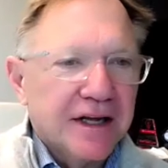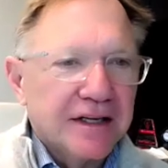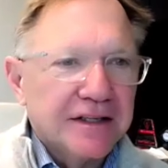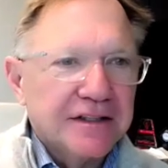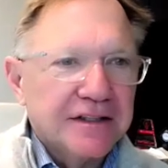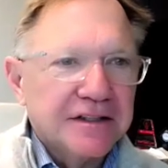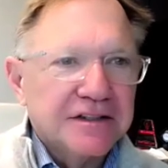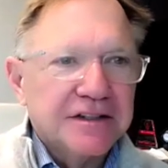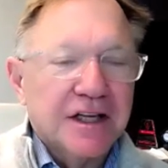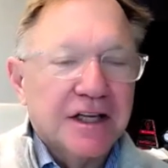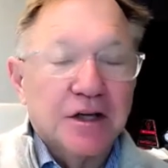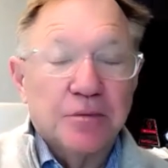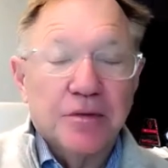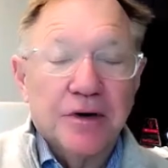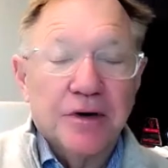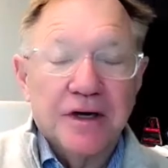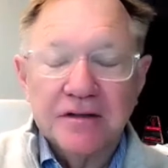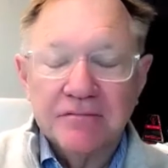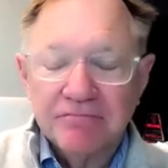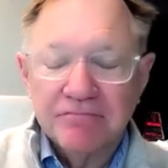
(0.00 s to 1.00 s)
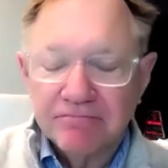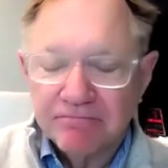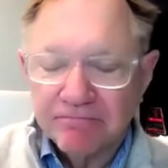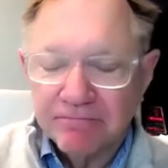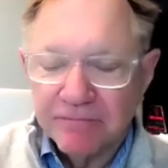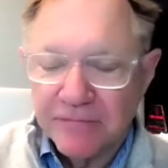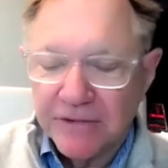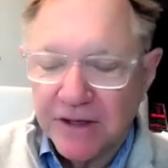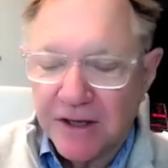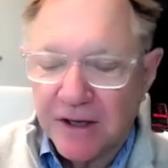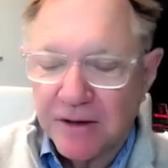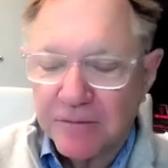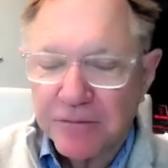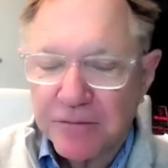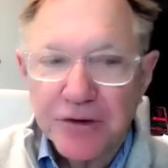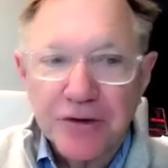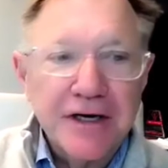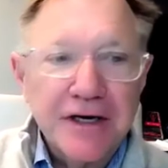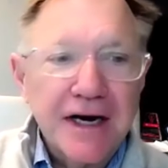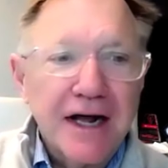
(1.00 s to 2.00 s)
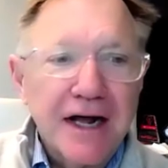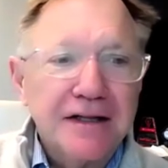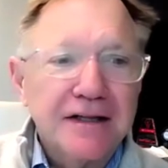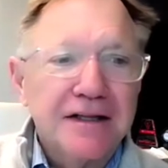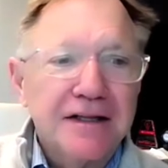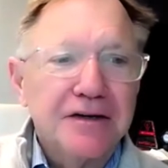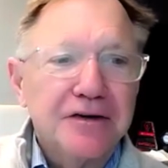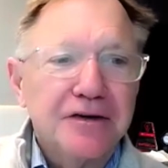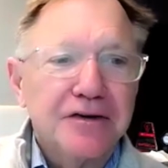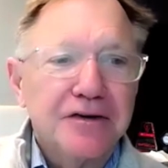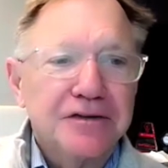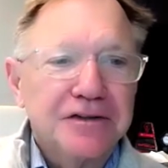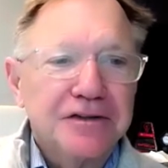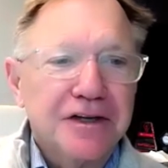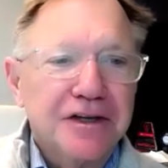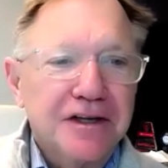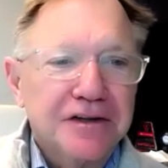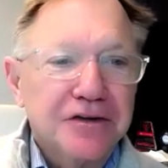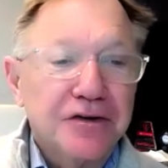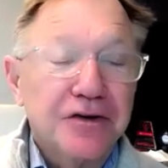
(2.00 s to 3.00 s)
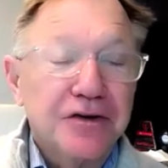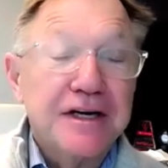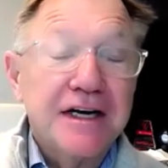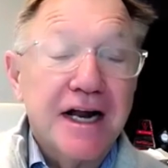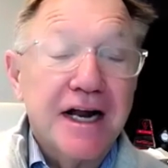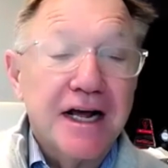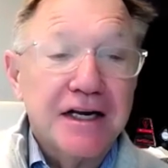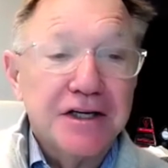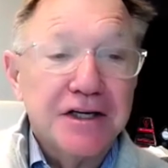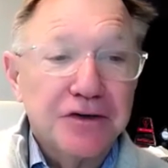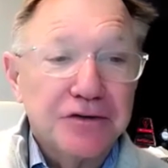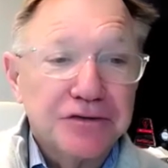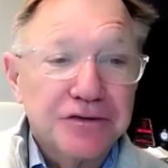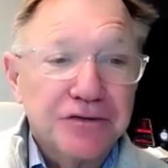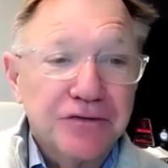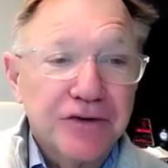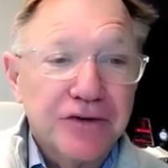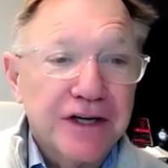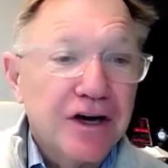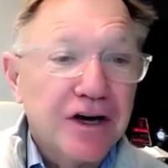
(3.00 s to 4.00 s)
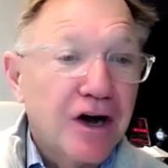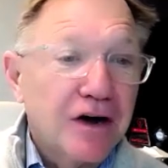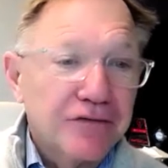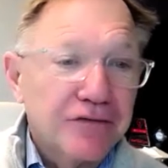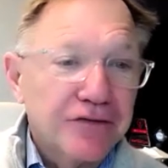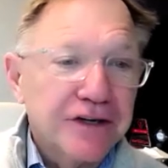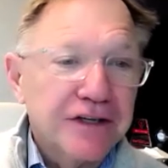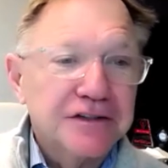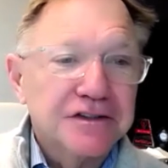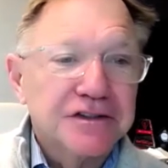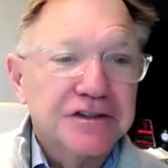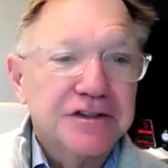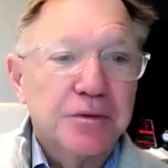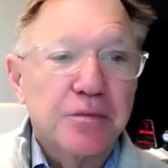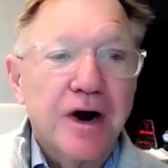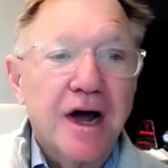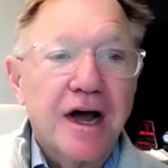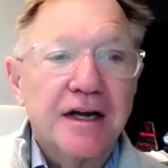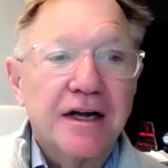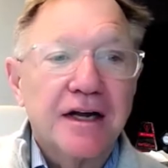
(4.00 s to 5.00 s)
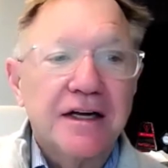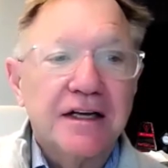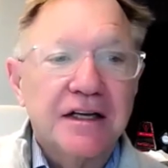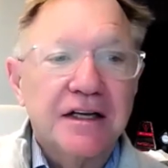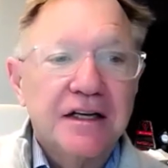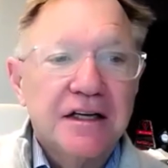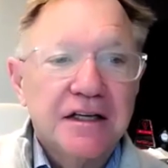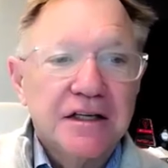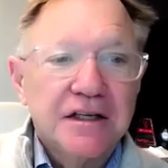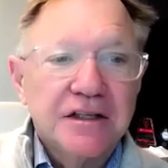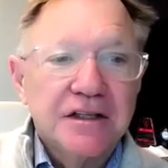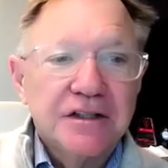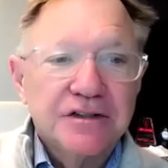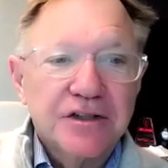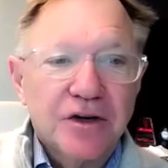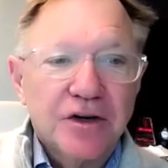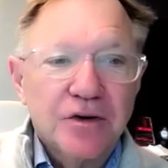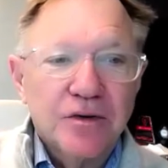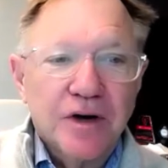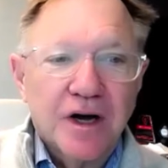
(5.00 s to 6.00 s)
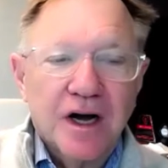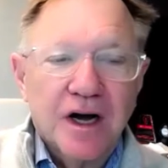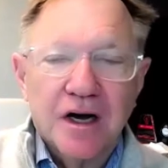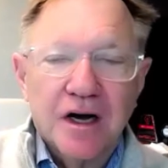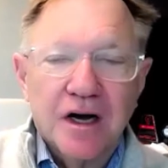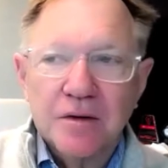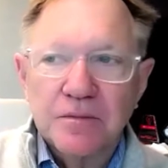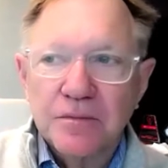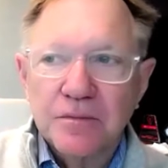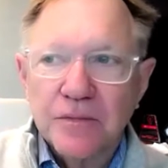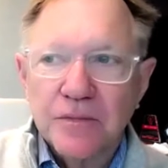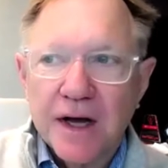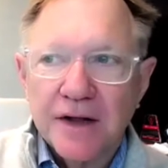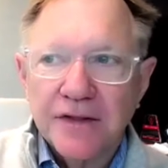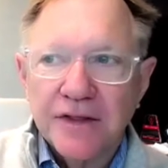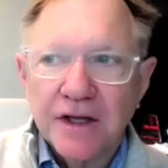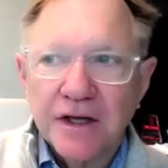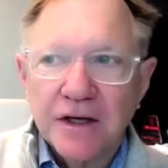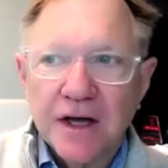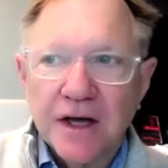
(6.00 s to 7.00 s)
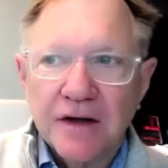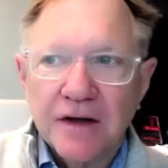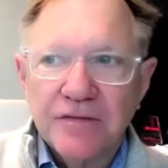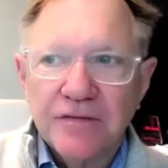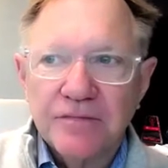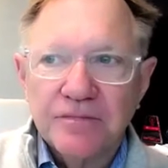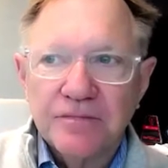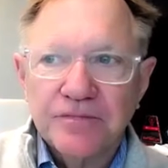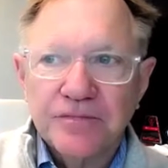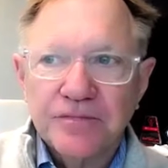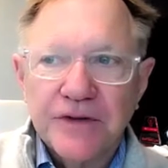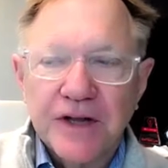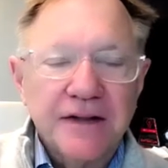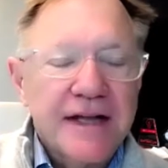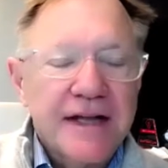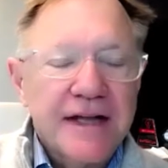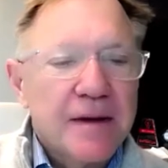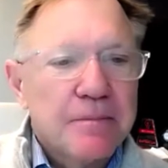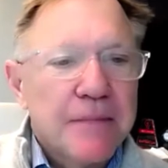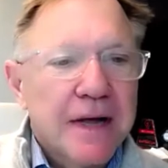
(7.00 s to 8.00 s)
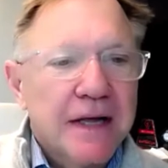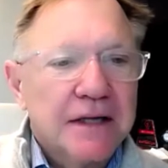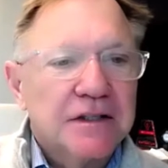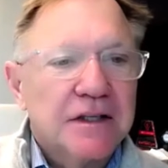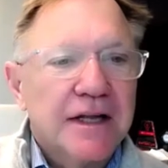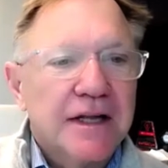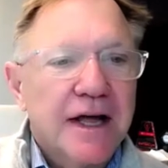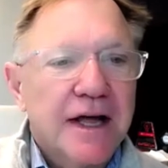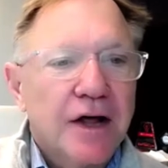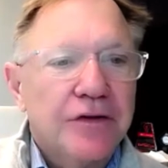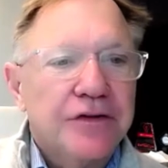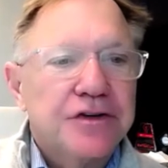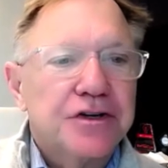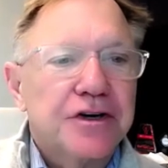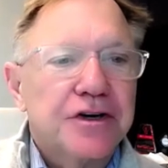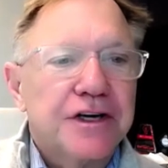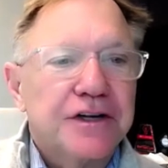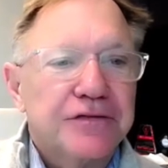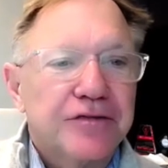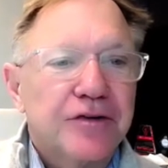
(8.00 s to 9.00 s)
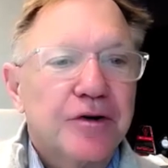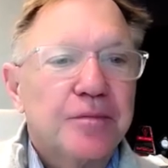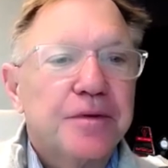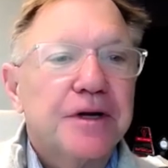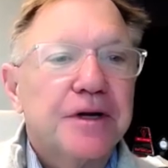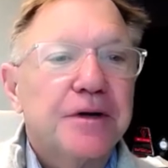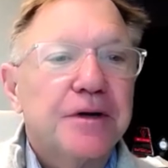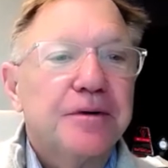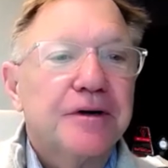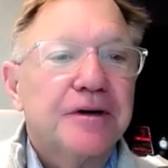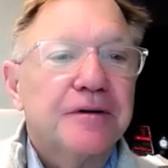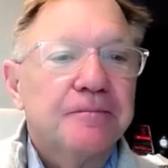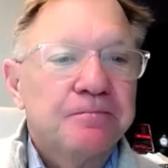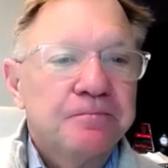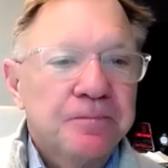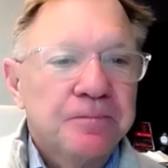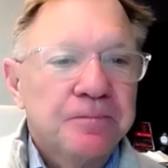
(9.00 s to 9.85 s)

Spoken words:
just celebrated 39 years of recovery, sobriety. So I think I've done that mental health journey for people.